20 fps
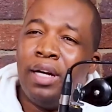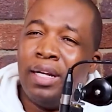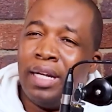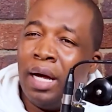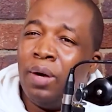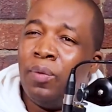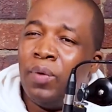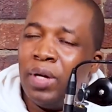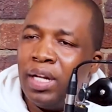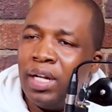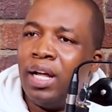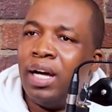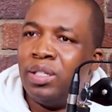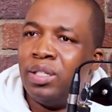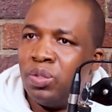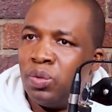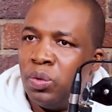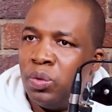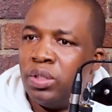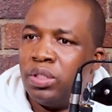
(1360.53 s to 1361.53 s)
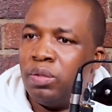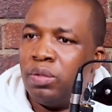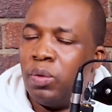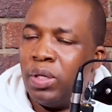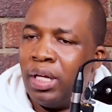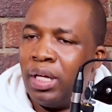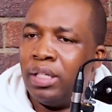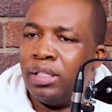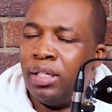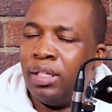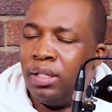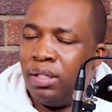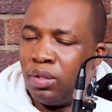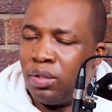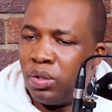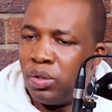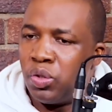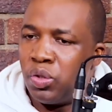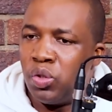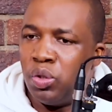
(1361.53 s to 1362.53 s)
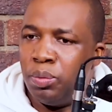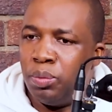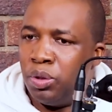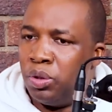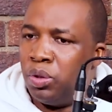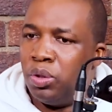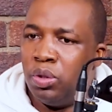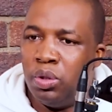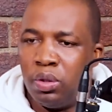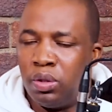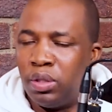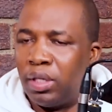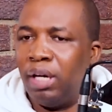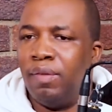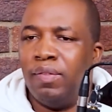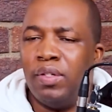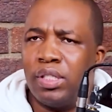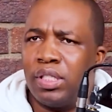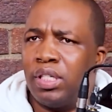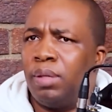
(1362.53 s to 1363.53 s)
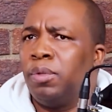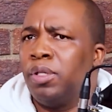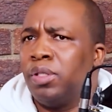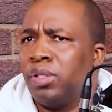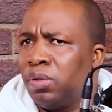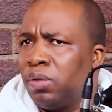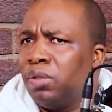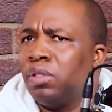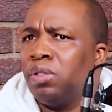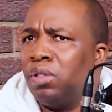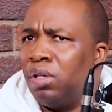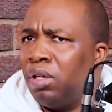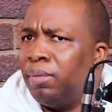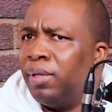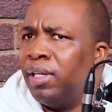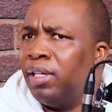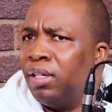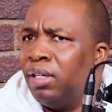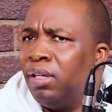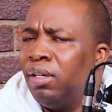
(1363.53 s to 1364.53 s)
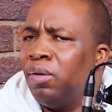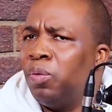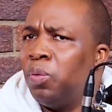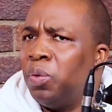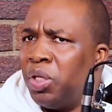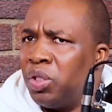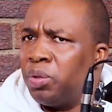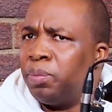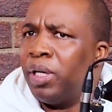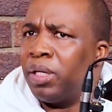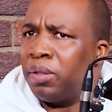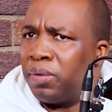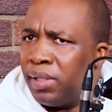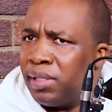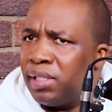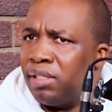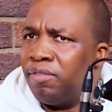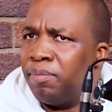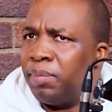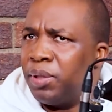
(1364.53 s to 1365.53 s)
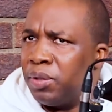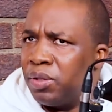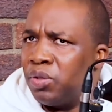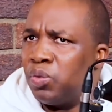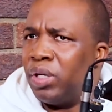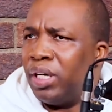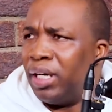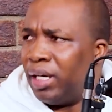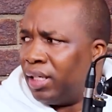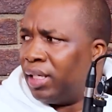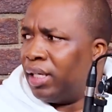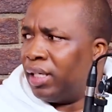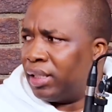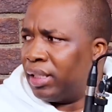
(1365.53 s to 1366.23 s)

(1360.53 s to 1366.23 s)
And I realized, when I consume you, Kevin Samuels, no, man, we need to be aggressive because we are under